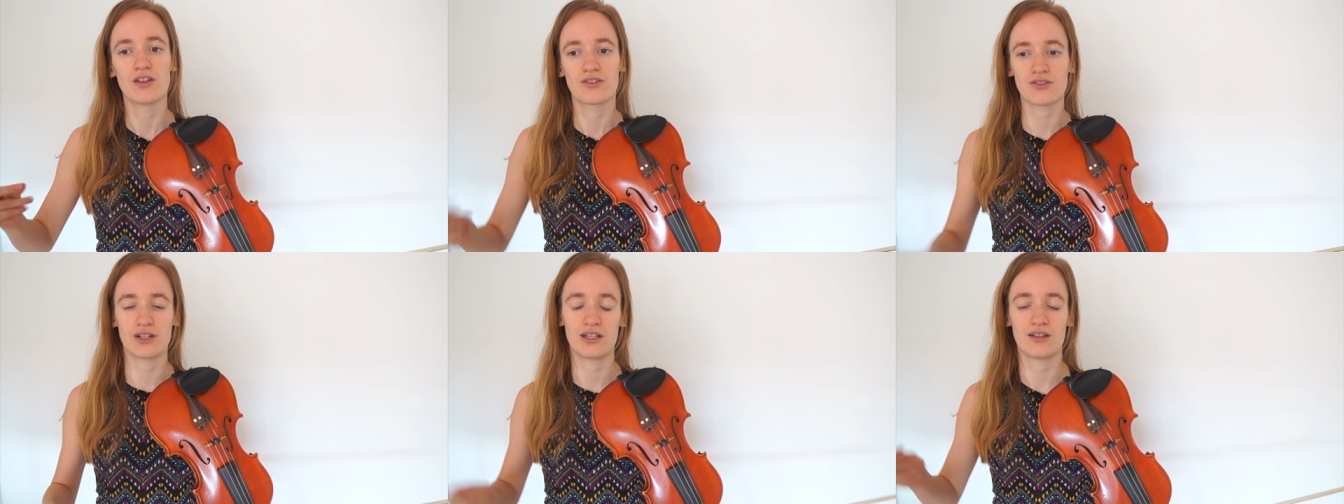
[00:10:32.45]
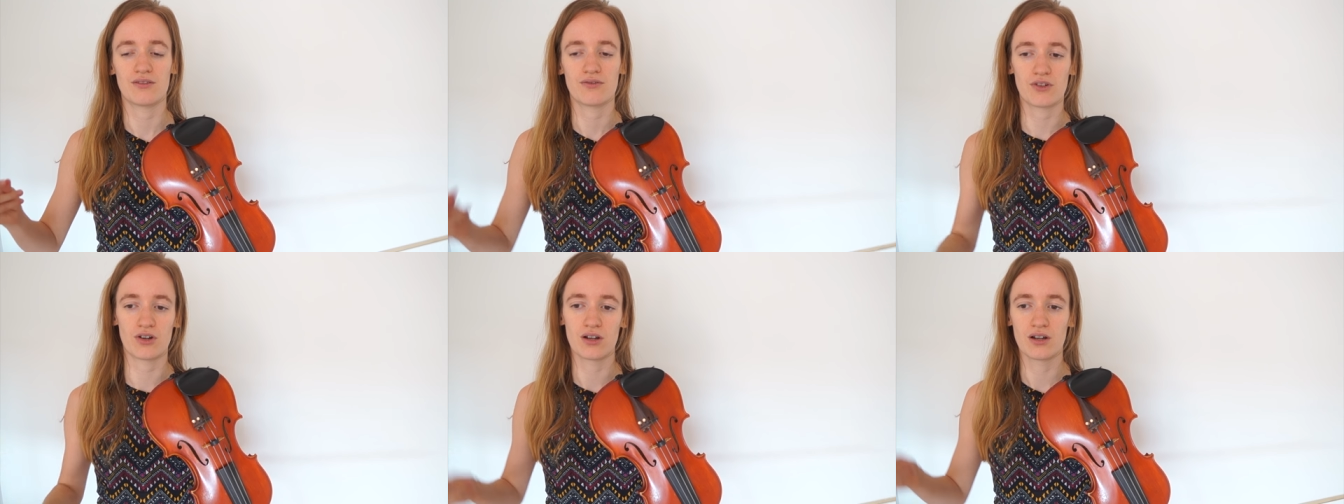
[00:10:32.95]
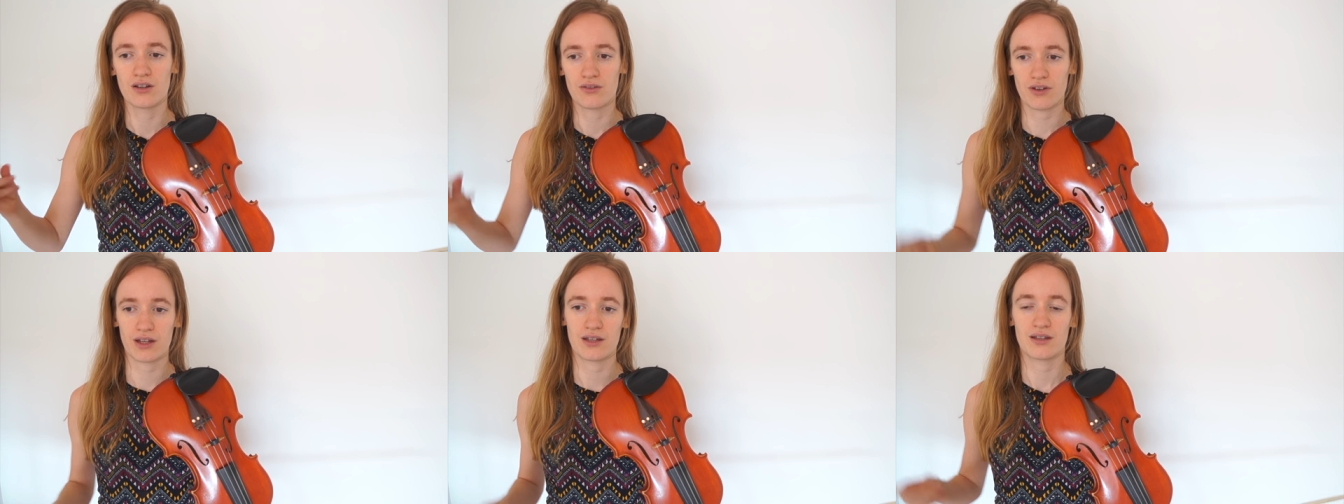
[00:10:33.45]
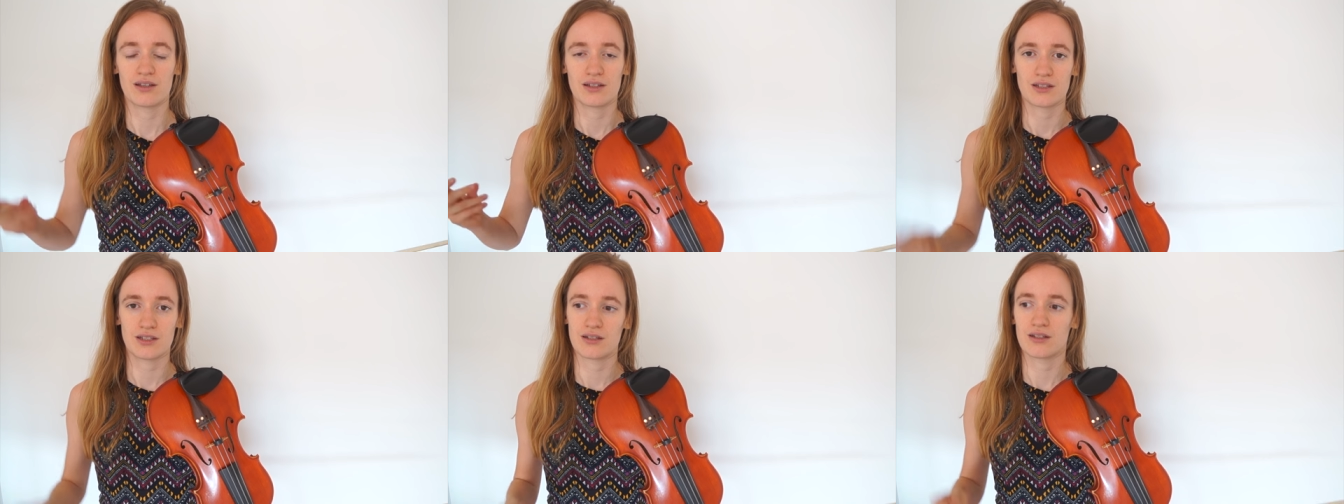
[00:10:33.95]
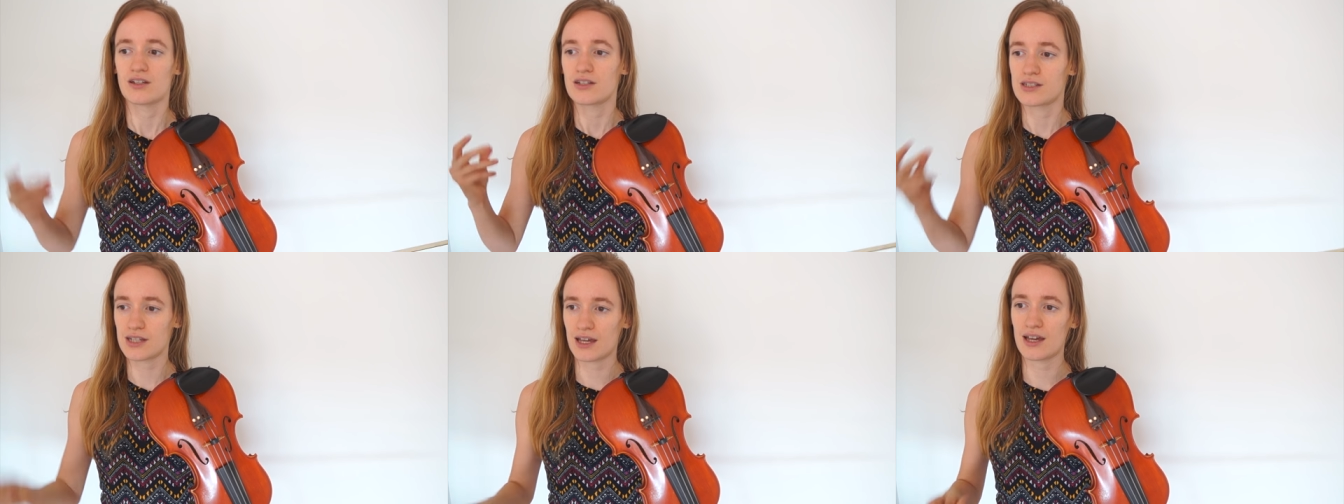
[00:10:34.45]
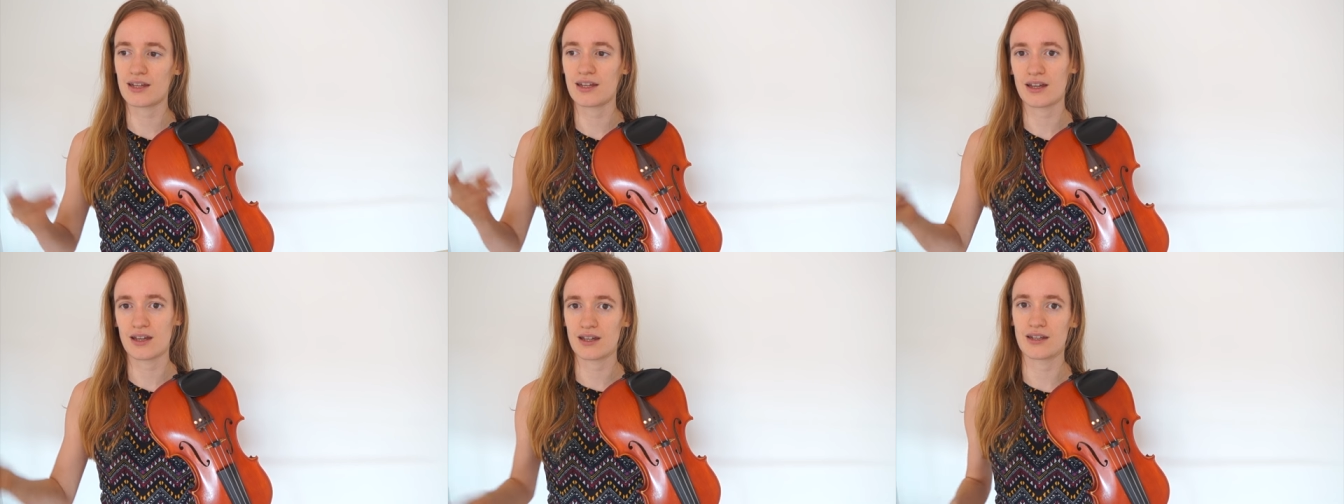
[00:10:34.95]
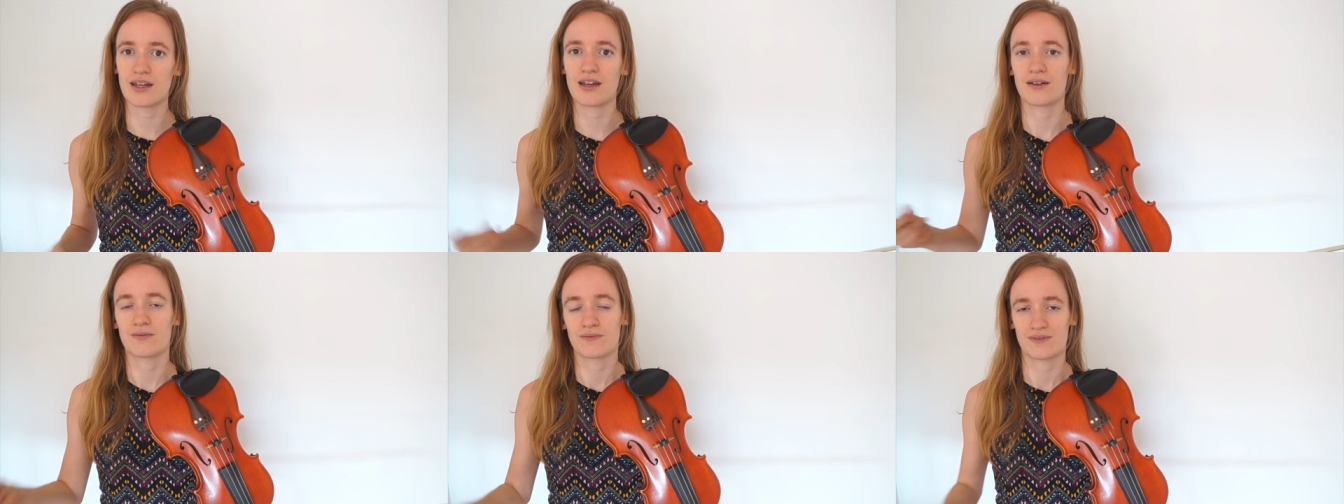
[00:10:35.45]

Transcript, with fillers: three four five da da da